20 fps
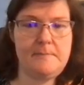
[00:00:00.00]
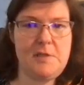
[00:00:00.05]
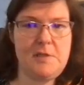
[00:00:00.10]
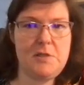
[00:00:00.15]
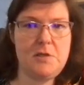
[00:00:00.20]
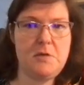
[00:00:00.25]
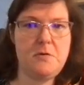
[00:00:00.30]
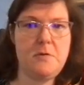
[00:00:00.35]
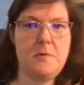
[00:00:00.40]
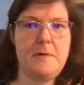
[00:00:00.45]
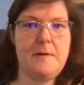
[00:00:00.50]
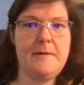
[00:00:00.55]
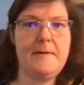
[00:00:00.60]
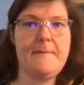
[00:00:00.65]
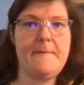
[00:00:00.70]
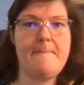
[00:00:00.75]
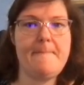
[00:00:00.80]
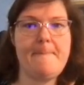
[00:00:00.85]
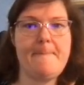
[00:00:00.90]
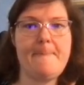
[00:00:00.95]

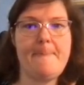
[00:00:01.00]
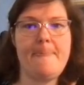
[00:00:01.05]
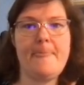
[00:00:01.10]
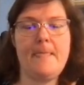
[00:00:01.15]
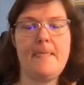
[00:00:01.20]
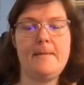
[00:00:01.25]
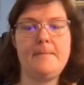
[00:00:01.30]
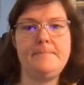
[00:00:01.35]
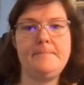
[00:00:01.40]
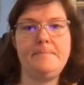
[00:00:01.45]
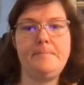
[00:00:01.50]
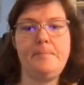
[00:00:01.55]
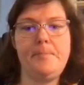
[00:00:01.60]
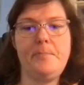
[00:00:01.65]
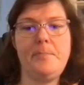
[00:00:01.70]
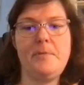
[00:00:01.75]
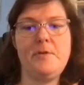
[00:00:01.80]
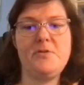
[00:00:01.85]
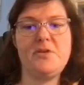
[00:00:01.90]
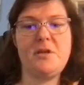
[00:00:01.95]

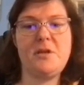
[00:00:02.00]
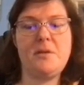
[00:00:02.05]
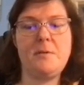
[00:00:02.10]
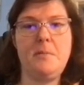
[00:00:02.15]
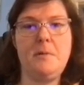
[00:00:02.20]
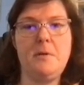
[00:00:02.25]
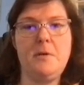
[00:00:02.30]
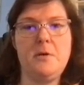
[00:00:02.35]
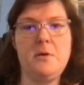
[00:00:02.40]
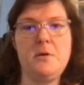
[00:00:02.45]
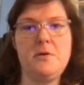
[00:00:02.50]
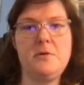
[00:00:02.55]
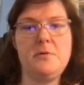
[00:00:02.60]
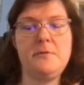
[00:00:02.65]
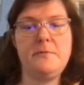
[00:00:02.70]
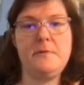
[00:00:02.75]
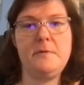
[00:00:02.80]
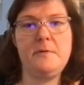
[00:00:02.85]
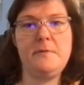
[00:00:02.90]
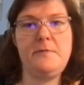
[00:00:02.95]
There's like a
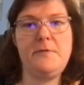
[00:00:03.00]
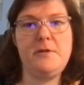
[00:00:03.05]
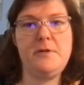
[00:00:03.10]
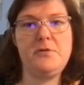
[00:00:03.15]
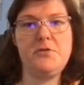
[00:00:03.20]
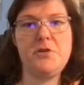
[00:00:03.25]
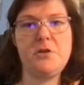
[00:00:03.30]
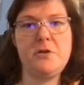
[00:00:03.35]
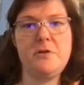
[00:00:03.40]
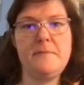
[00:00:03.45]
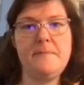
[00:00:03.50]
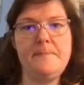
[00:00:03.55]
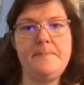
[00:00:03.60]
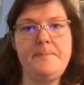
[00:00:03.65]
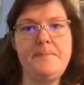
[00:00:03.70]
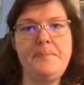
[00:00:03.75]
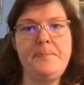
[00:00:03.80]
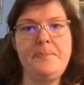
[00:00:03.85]
blur filter.